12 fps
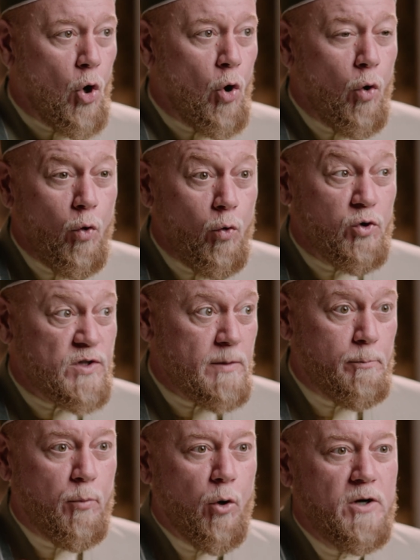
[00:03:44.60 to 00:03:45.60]
Who
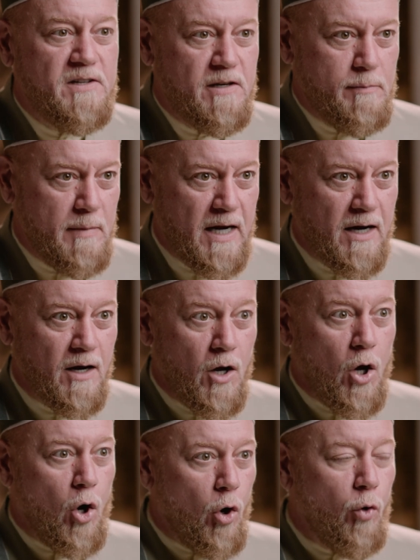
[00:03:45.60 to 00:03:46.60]
supported me?
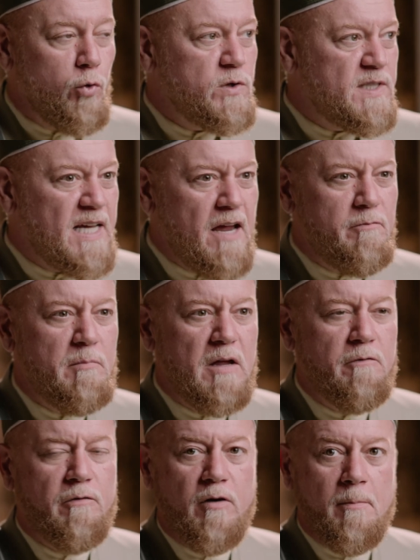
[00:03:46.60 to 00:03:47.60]
Who saved me
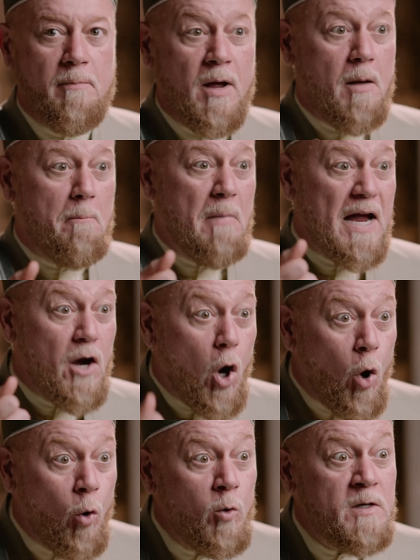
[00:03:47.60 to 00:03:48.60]
from my
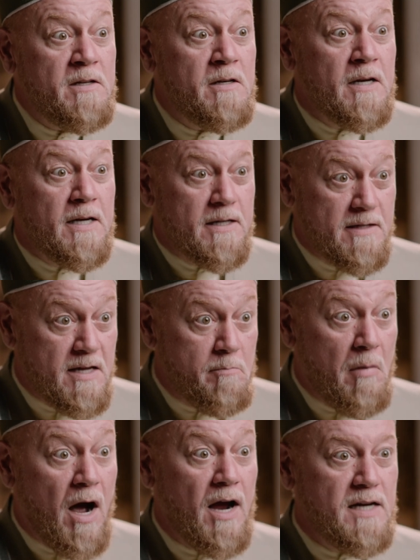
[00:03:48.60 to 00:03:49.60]
own
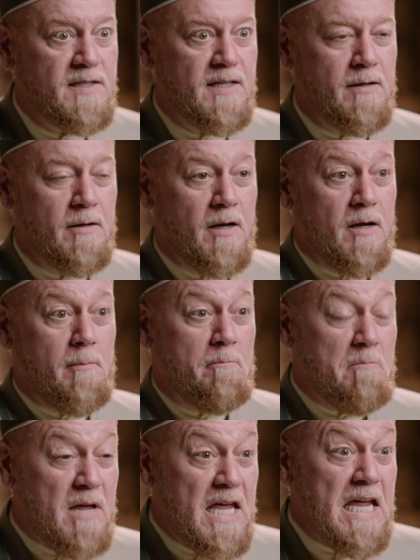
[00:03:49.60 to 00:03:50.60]
demise and
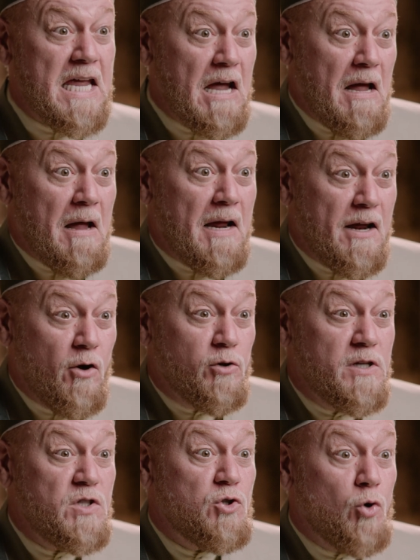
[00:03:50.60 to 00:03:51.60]
me,
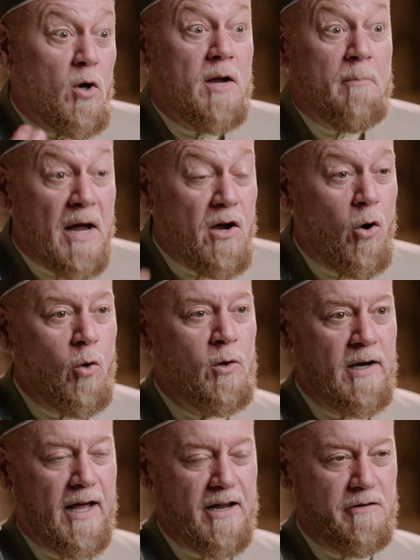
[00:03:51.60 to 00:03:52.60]
destroying my
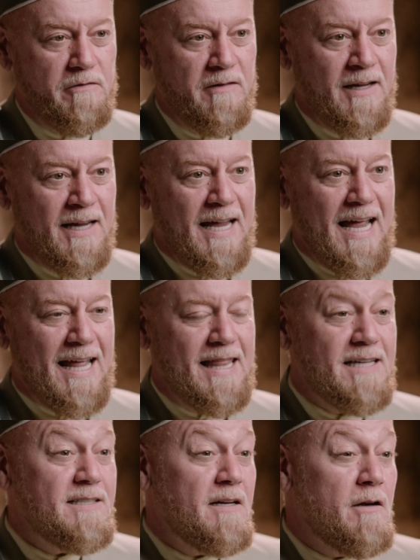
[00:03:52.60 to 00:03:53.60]
own life? And
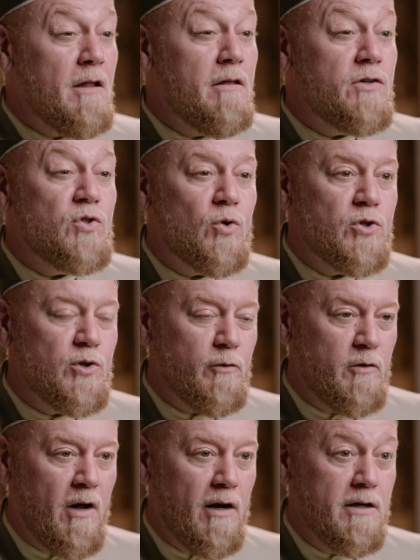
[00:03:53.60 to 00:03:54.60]
that's another source
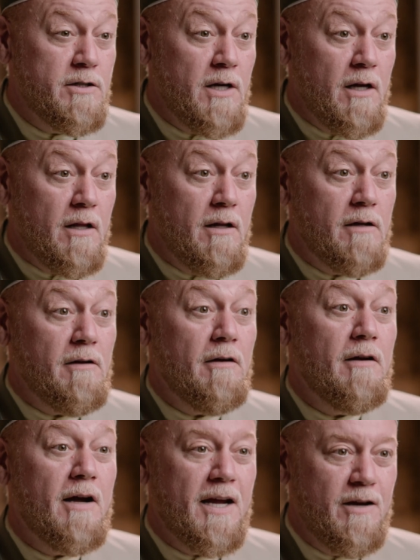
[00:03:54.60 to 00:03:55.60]
of knowledge that
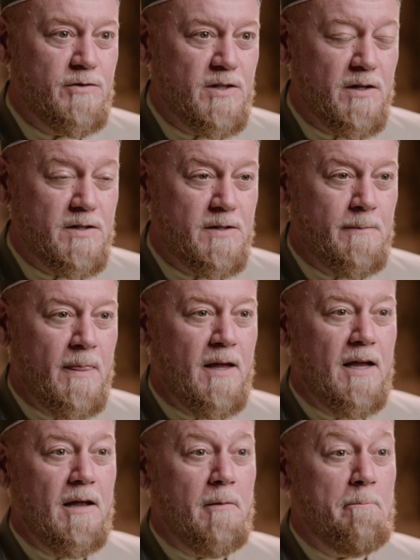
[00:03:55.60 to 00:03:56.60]
Allah gives us.
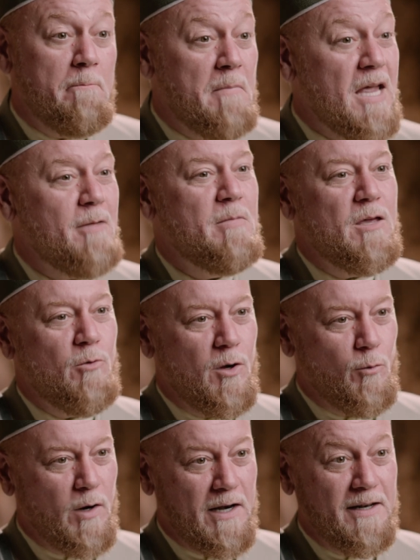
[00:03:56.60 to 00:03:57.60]
Maybe we
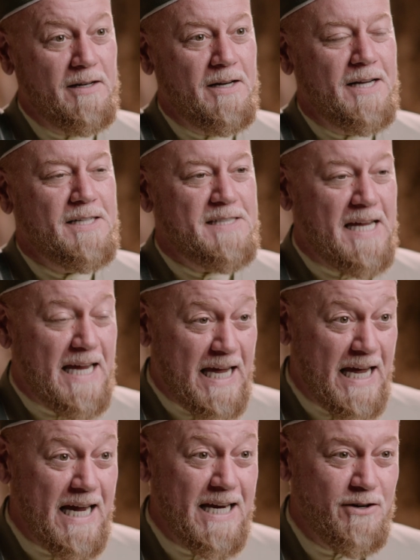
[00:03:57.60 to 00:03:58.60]
will take
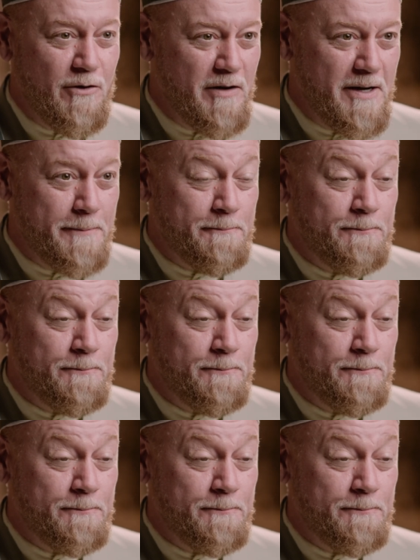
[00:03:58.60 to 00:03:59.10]
heed of it.